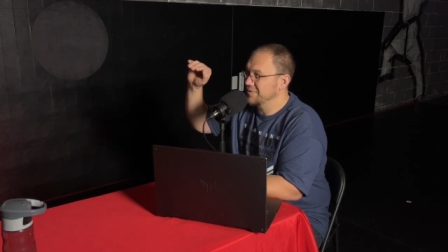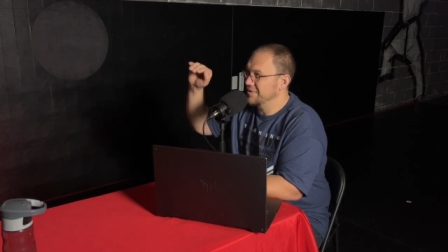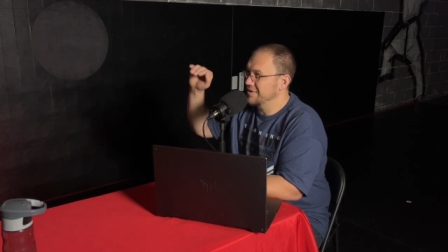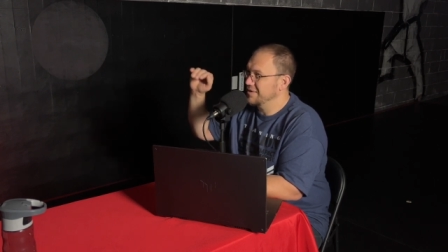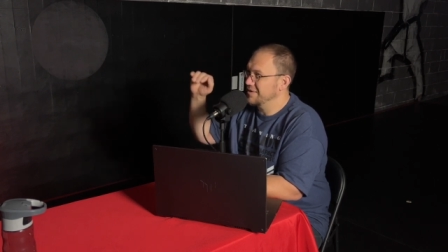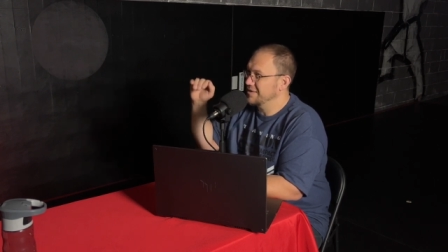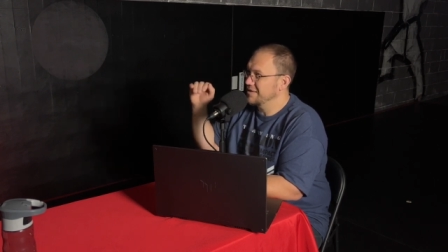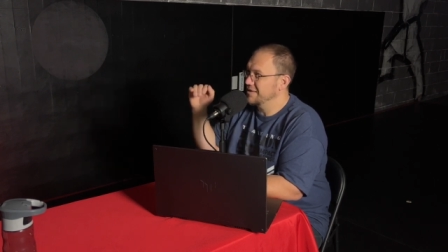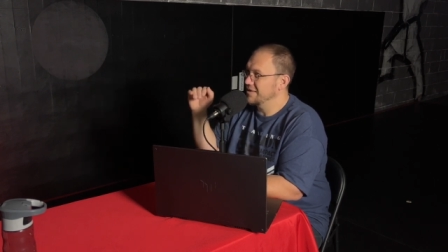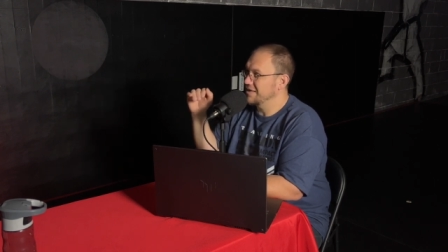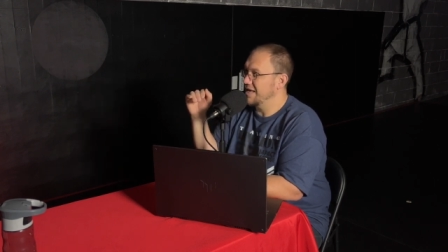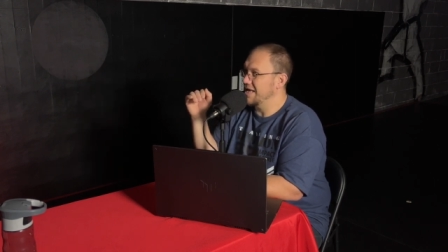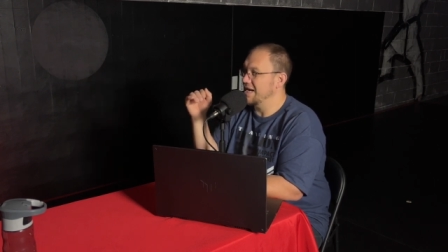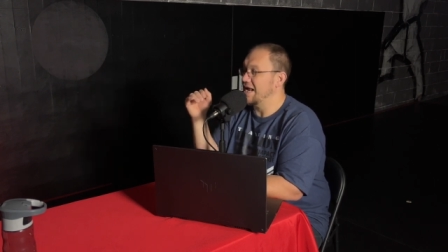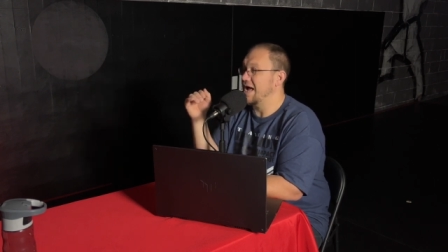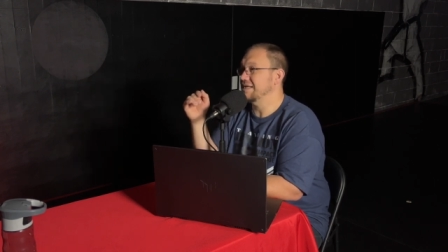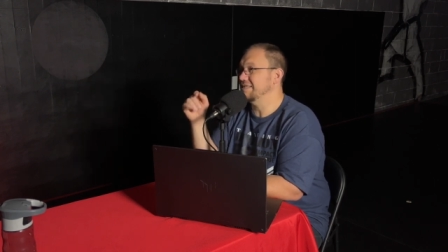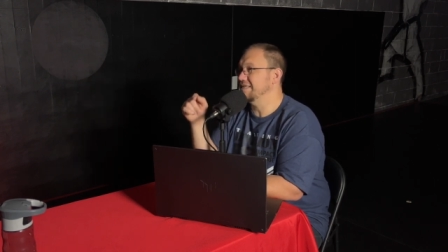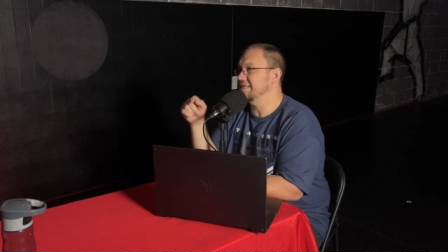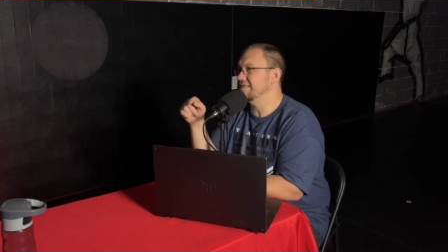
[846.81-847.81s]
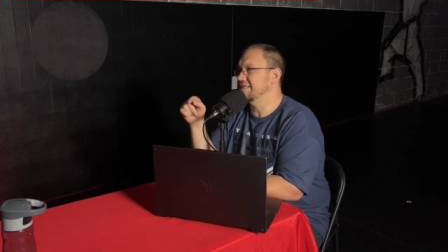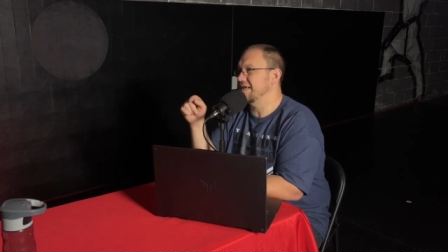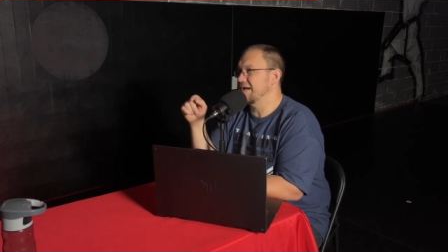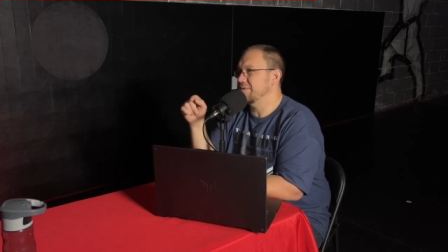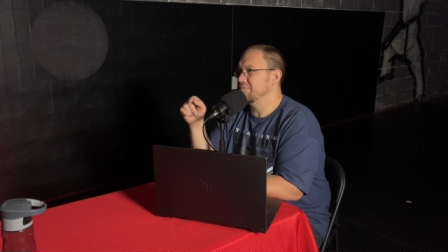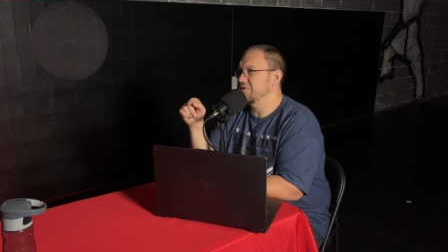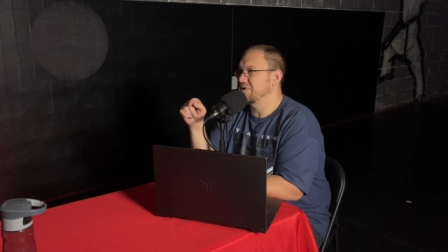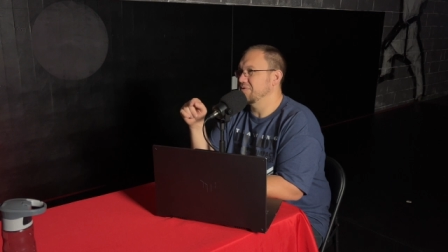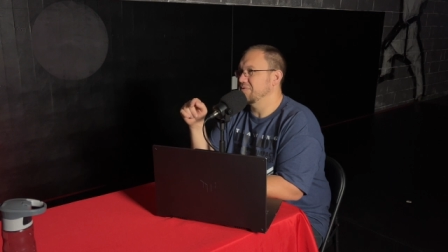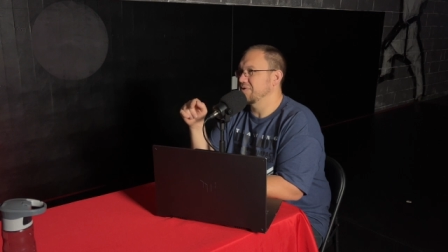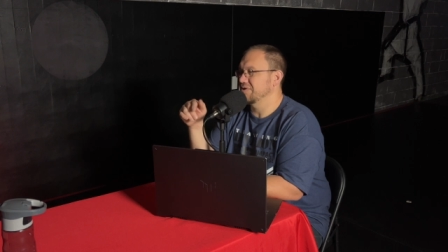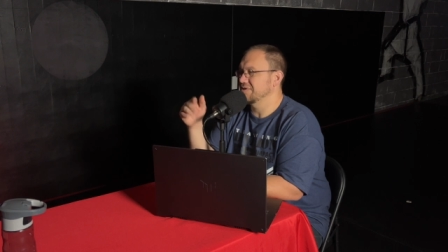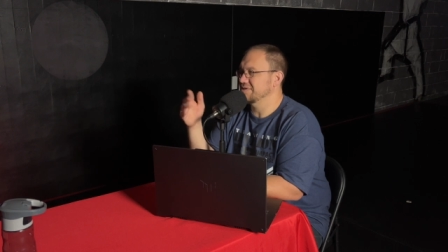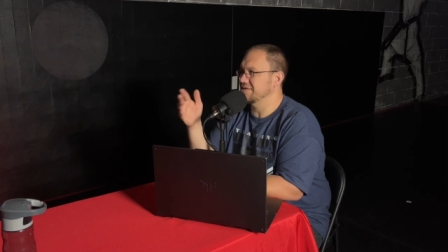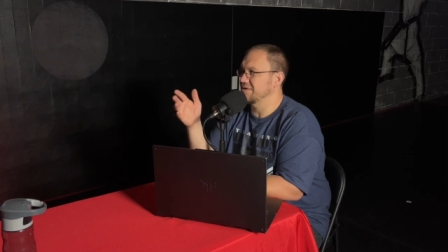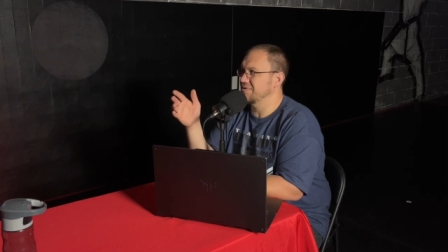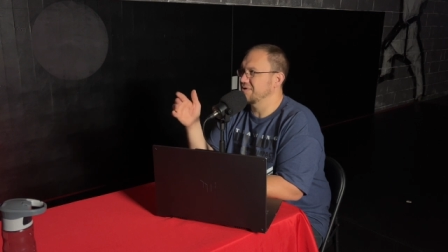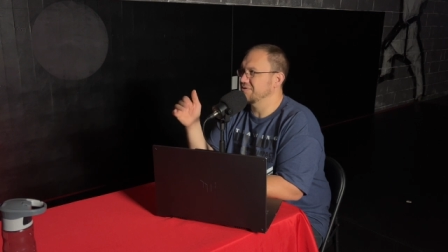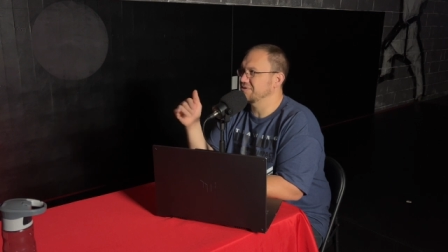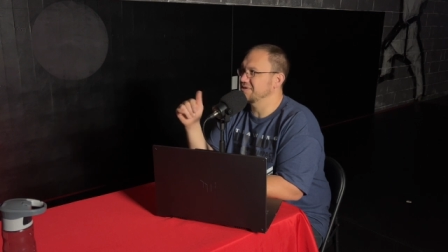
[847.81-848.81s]
Mm-hmm. And I did that pretty well because
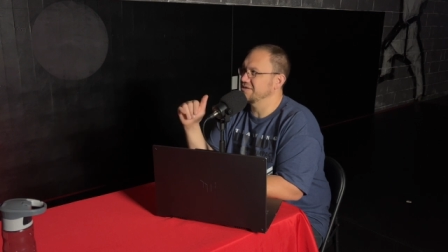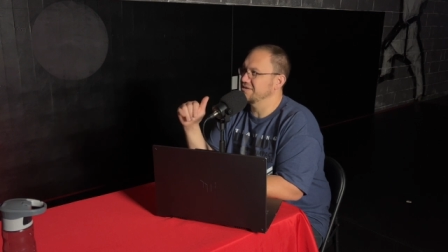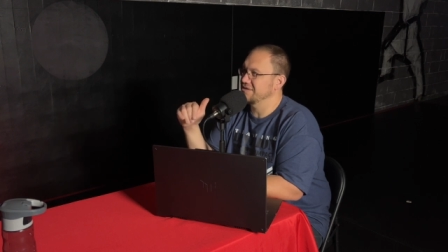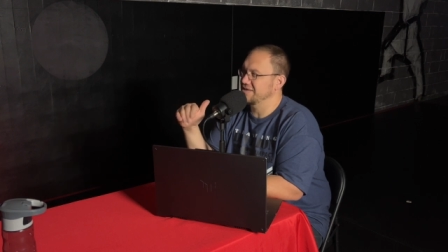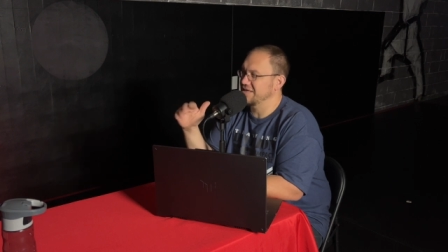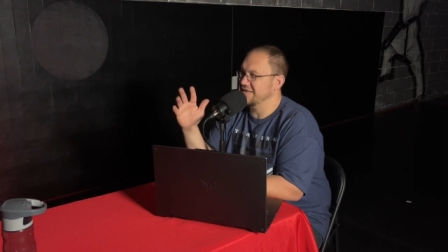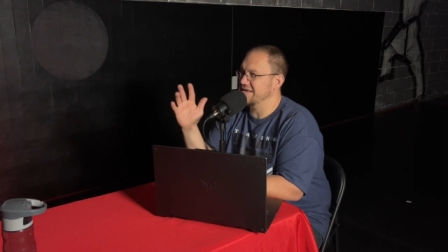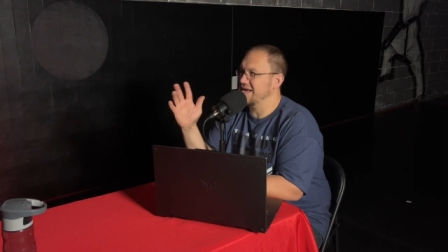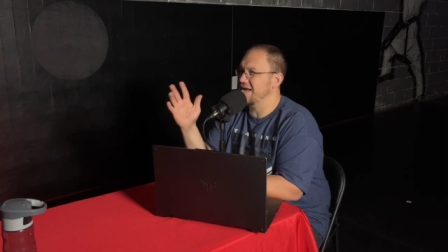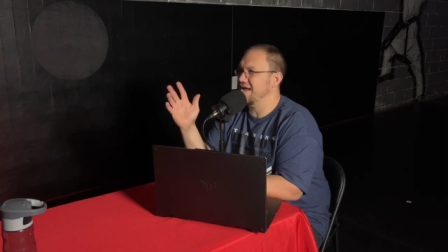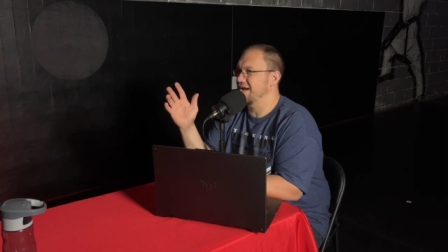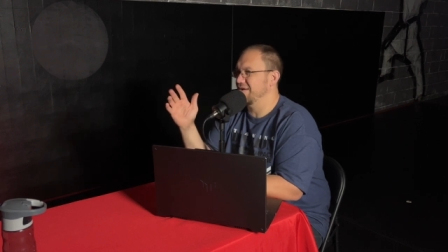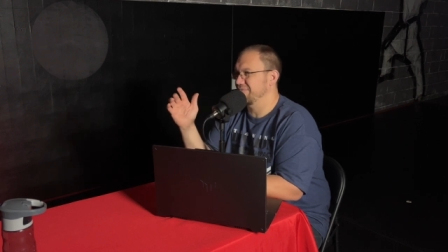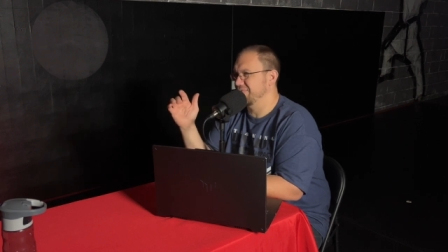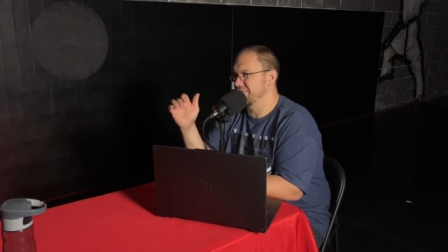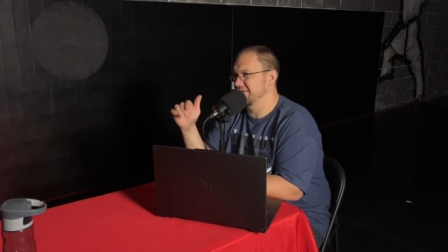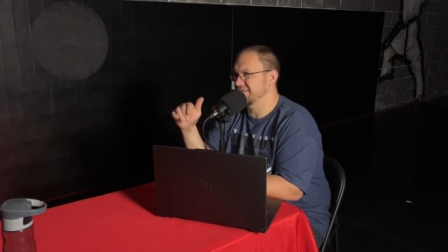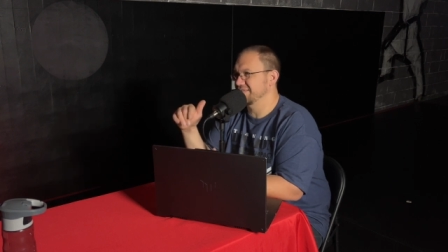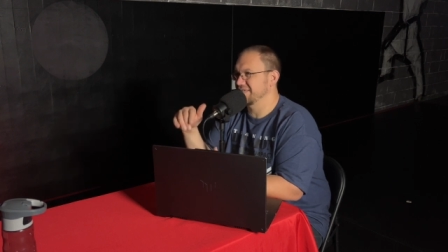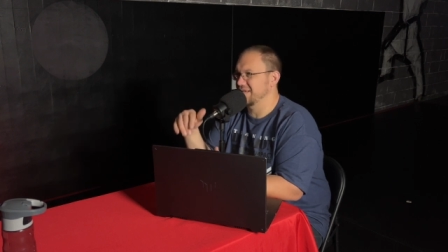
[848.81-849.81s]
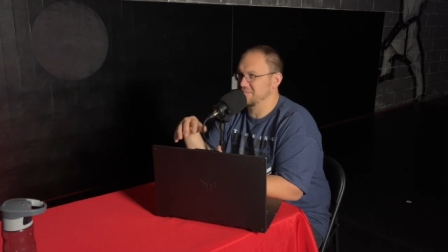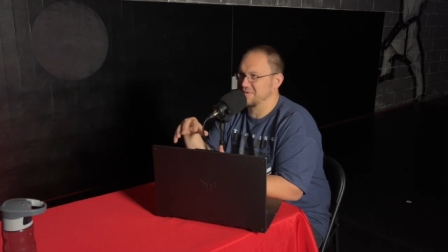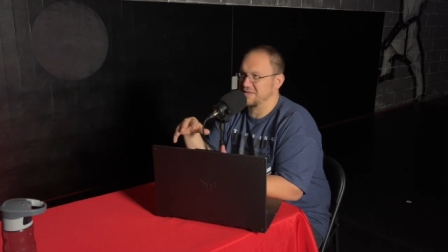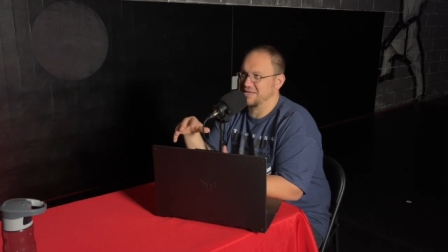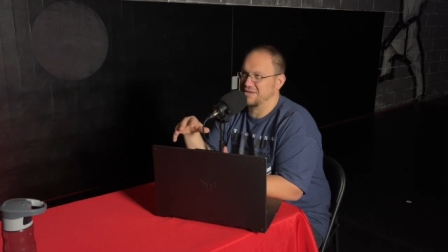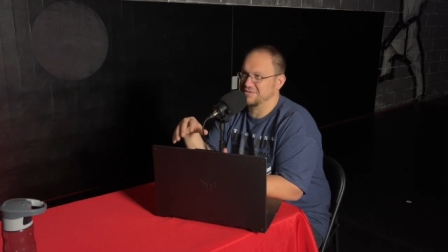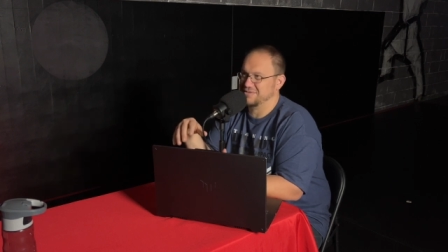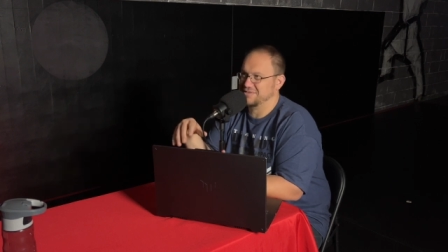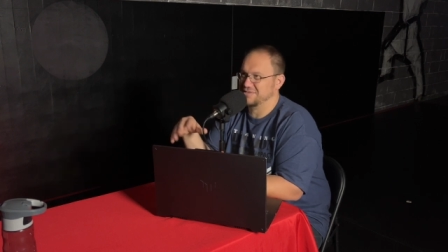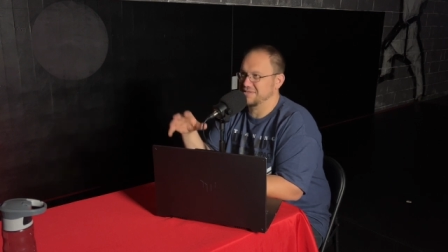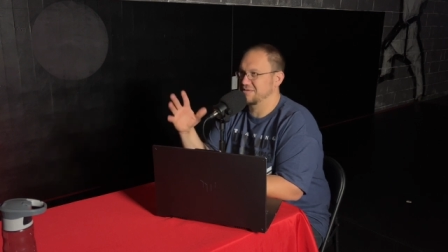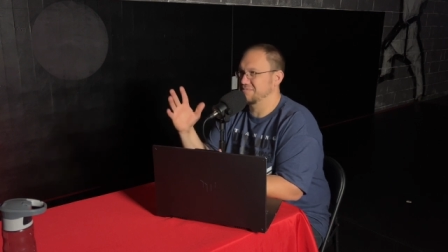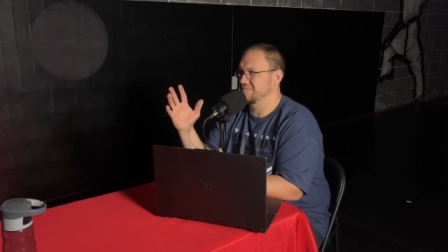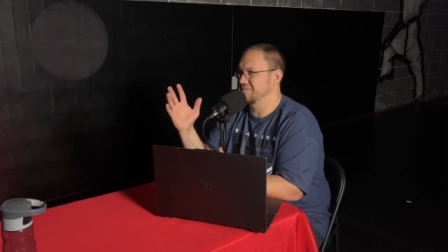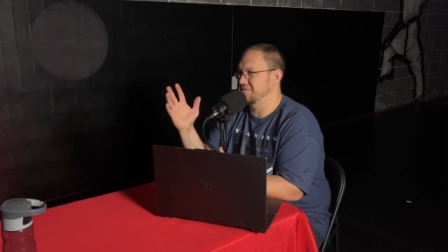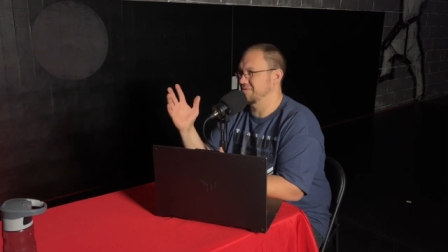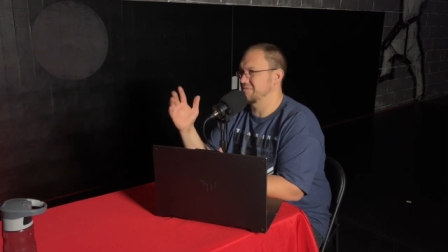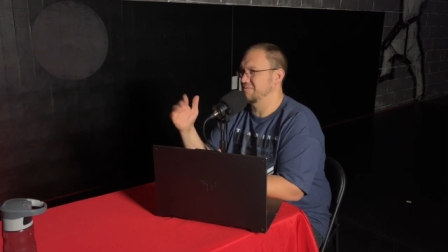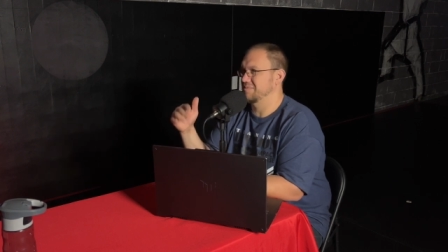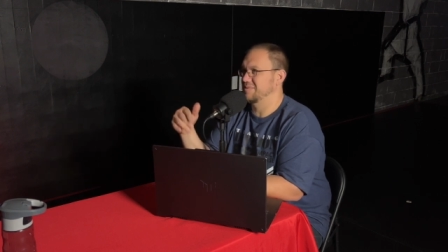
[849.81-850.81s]
I walked in going like, yeah, I won some, I lost some,
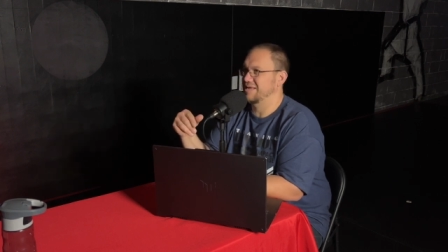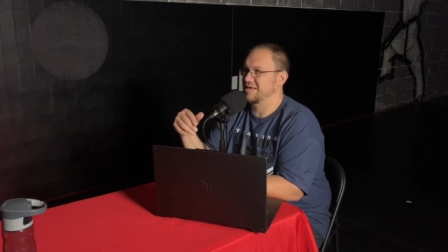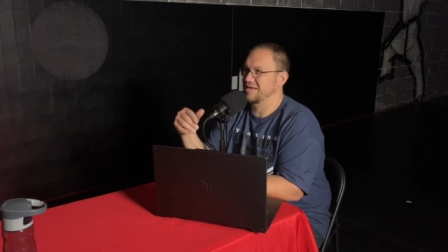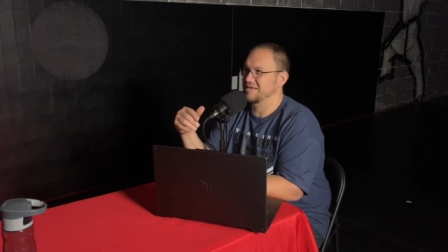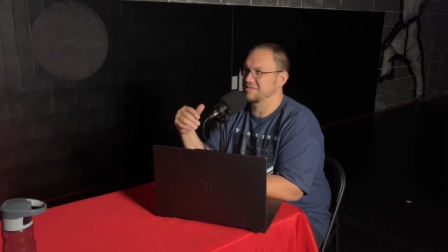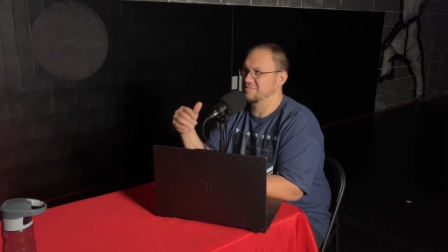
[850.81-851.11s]
blah, blah, blah.